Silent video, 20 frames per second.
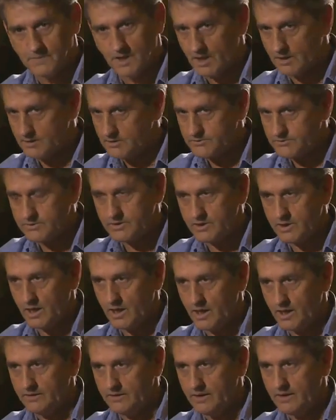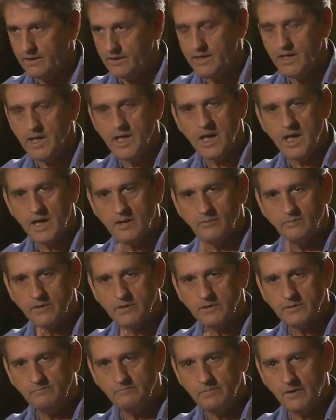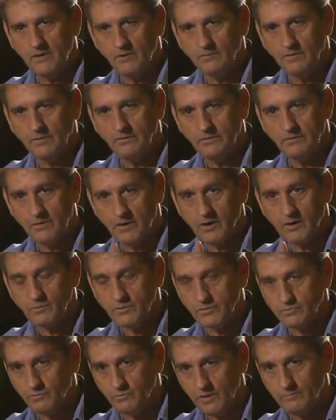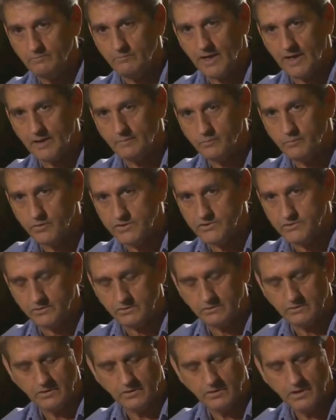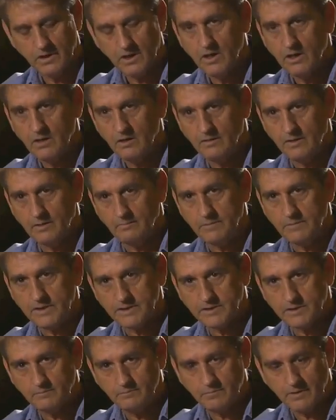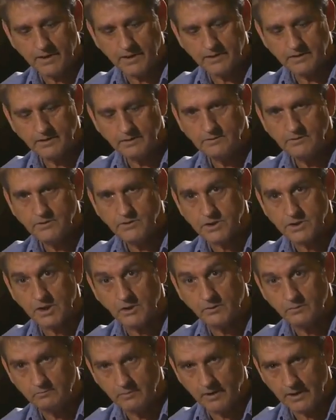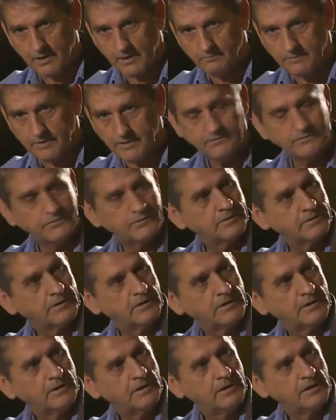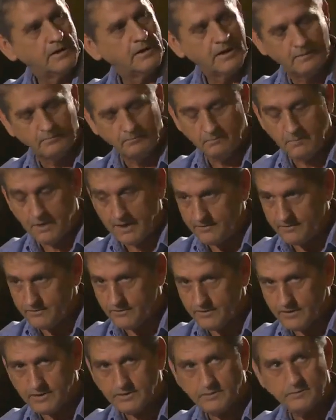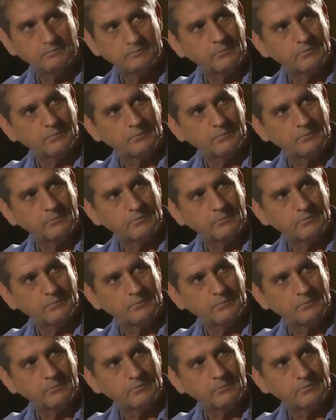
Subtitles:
Honest to God. Every component there was run by a preacher. Episcopalian, Southern Baptist, Methodist,